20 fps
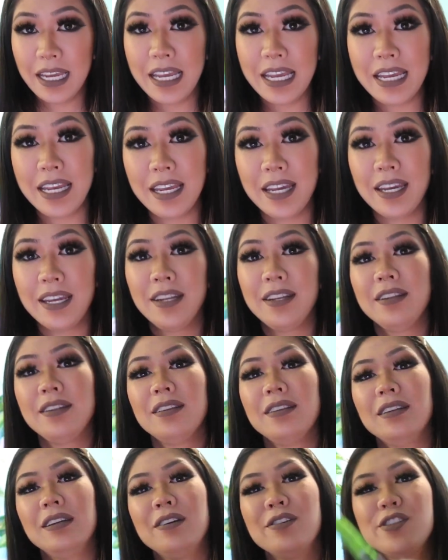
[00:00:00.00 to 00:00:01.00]
and
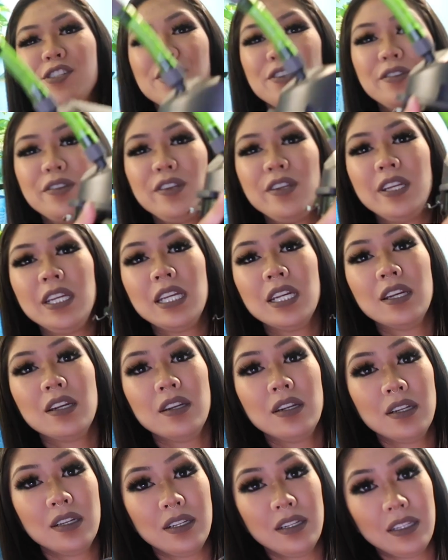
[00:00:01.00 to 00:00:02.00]
I'll show you
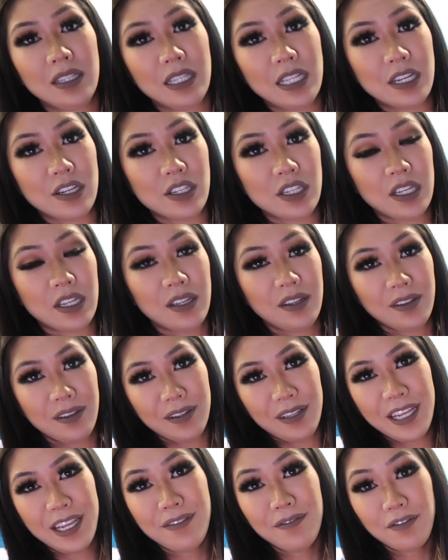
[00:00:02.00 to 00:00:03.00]
here. There's a
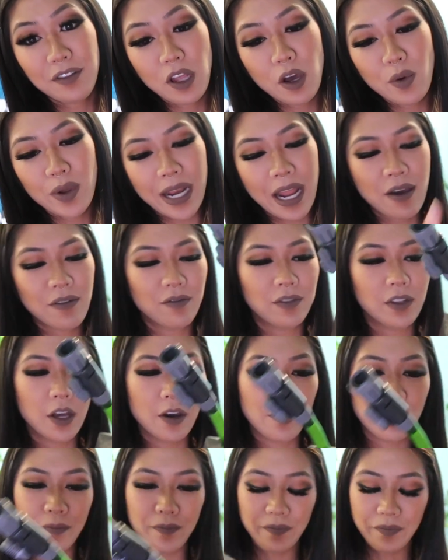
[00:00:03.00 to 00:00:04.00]
inflow and
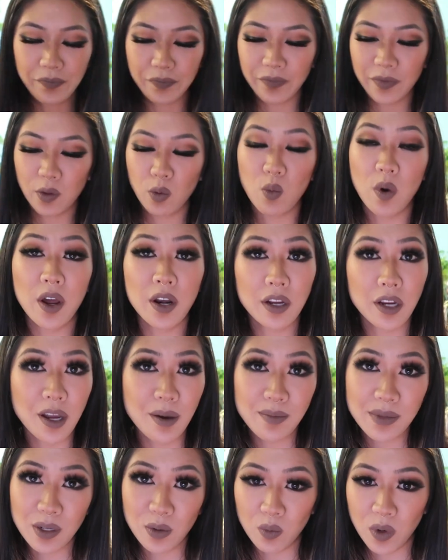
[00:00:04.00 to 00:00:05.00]
outflow. Water
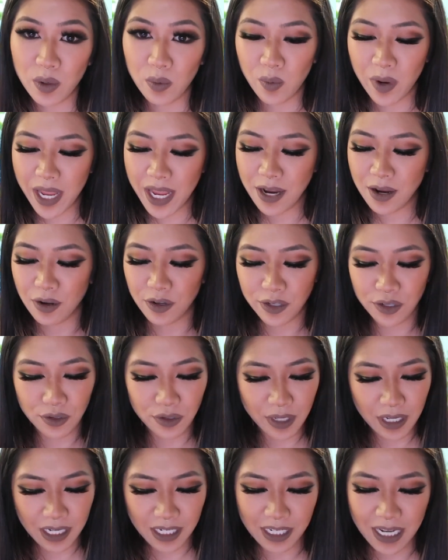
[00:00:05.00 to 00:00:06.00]
comes in one way, goes through
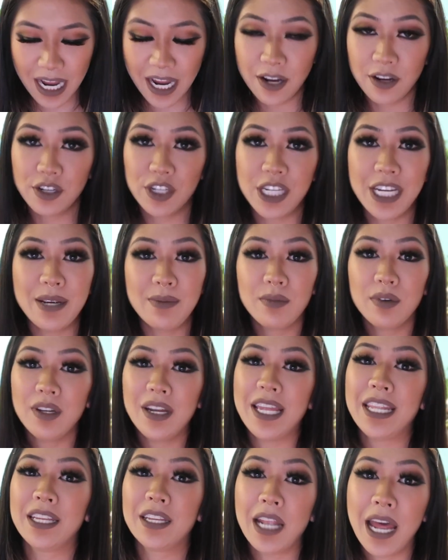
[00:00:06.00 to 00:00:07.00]
the entire chamber,
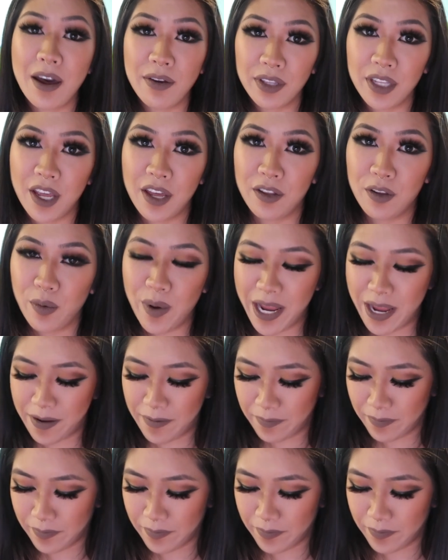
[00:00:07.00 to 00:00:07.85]
and then out the other way.